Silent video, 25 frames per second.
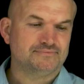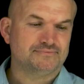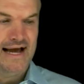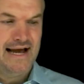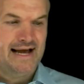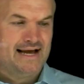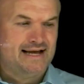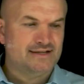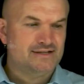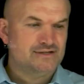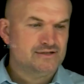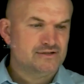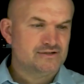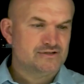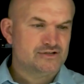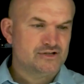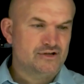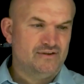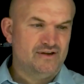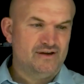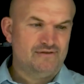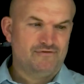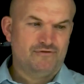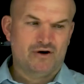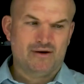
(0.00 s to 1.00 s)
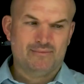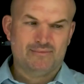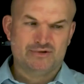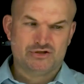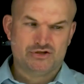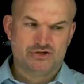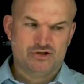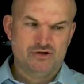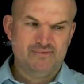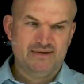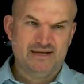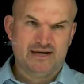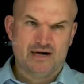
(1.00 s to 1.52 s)
And so therefore, I'm
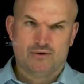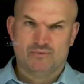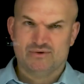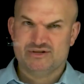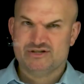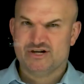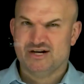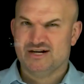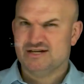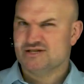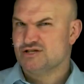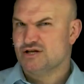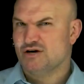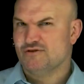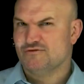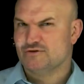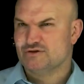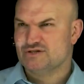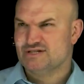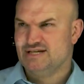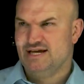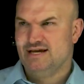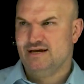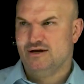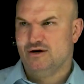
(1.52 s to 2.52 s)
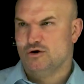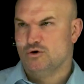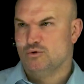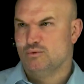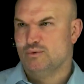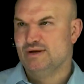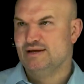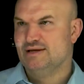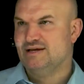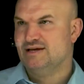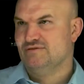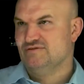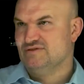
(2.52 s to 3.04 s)
assuming, are we trying to solve for t or are
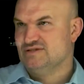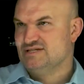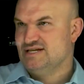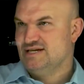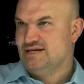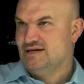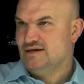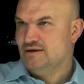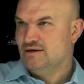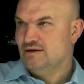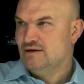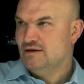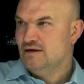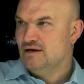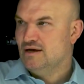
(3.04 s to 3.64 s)
we given t?